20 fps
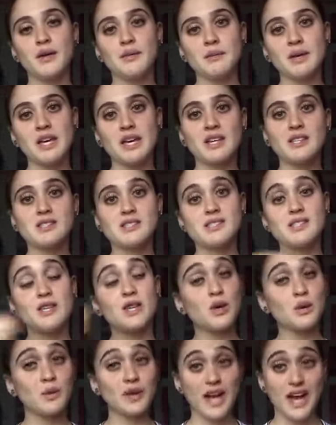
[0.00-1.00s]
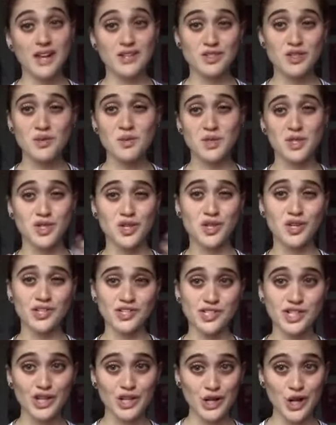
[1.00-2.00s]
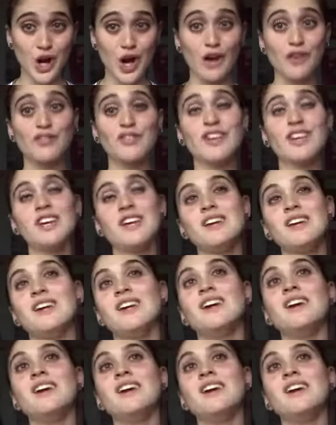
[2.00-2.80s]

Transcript: because you don't want to add too much sugar to your coffee.